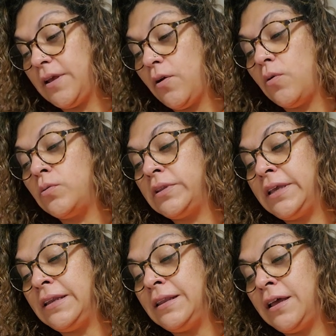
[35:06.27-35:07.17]

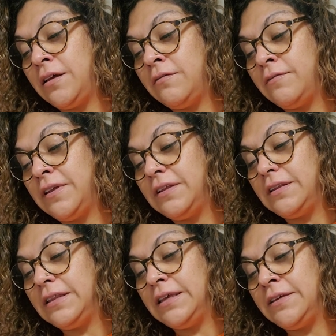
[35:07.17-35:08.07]
Only love
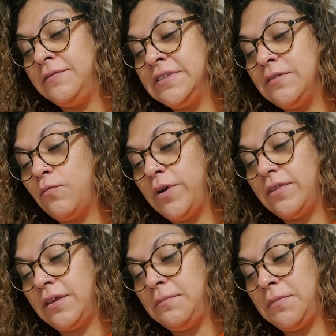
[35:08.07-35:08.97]
lives
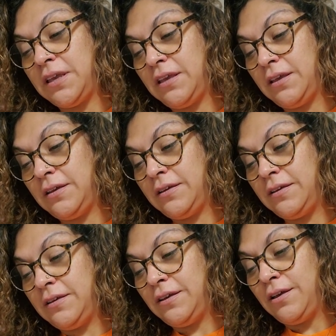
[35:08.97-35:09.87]
within me.
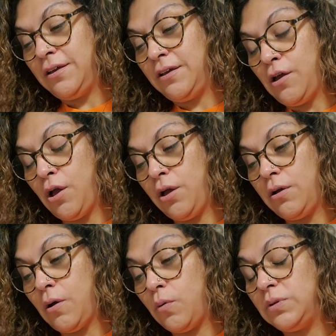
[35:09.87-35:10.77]

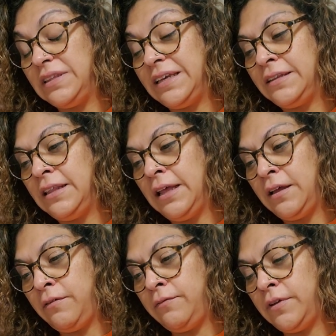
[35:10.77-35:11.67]
Only
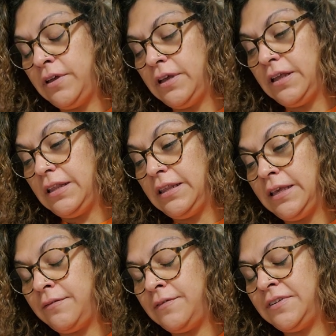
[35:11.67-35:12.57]
love
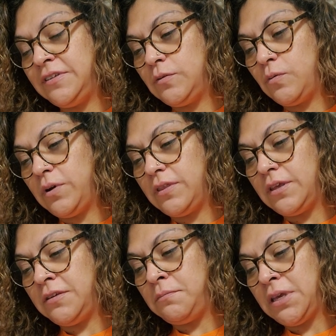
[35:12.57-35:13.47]
lives
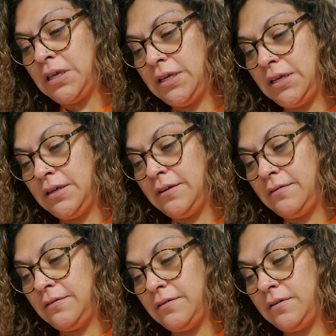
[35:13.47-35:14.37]
within me.
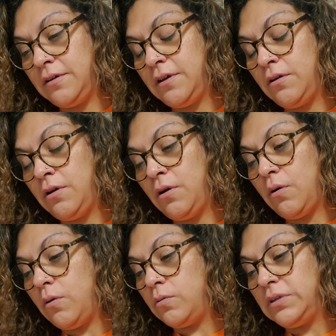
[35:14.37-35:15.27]

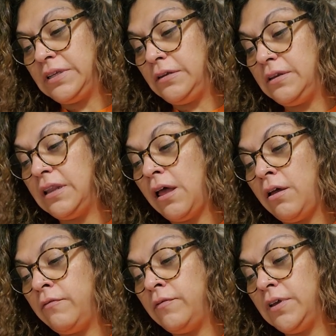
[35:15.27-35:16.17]
Only
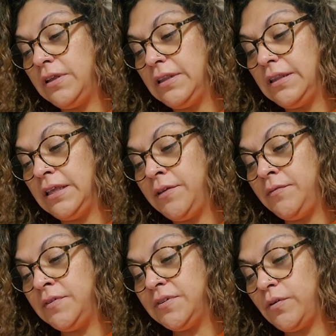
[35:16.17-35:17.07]
love
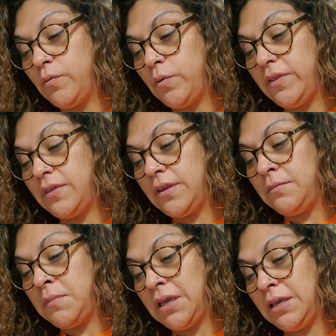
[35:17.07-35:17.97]
lives within
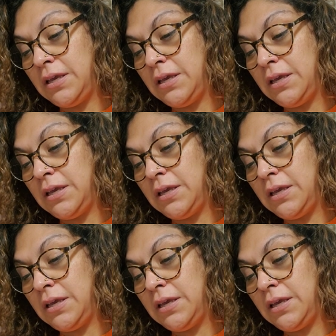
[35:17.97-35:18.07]
me.